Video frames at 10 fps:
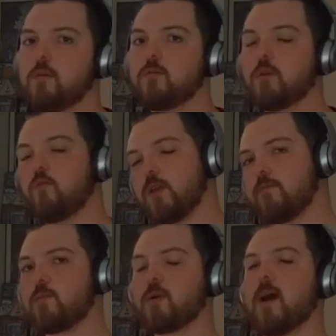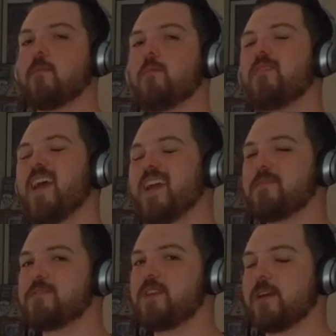So if we have the problem
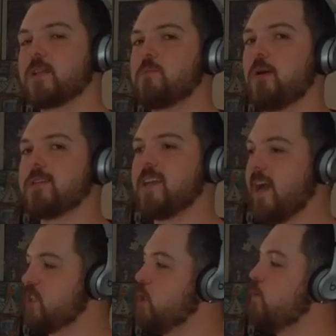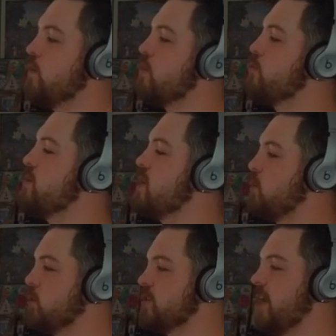-6 plus x over 3
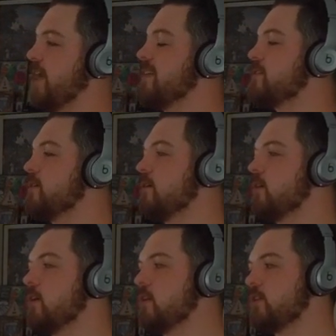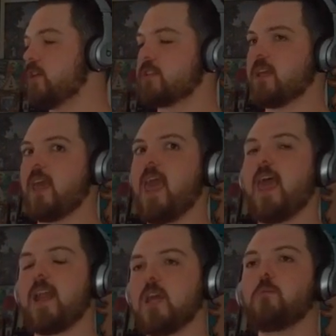equals 8, just like
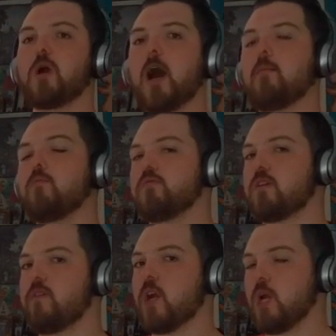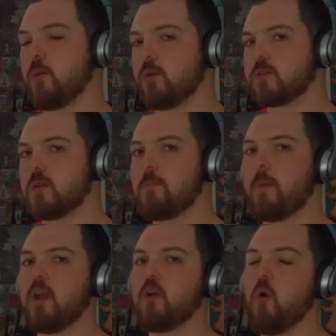any problem using variables,
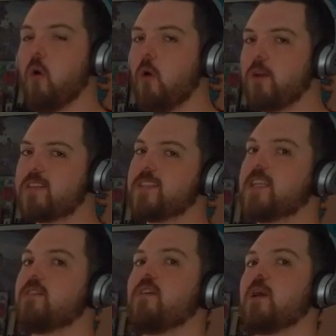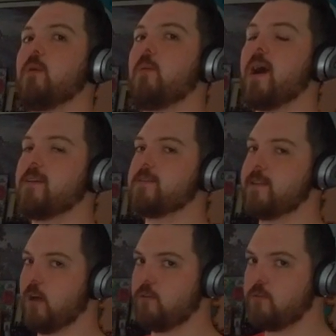my goal is to get the variable by itself.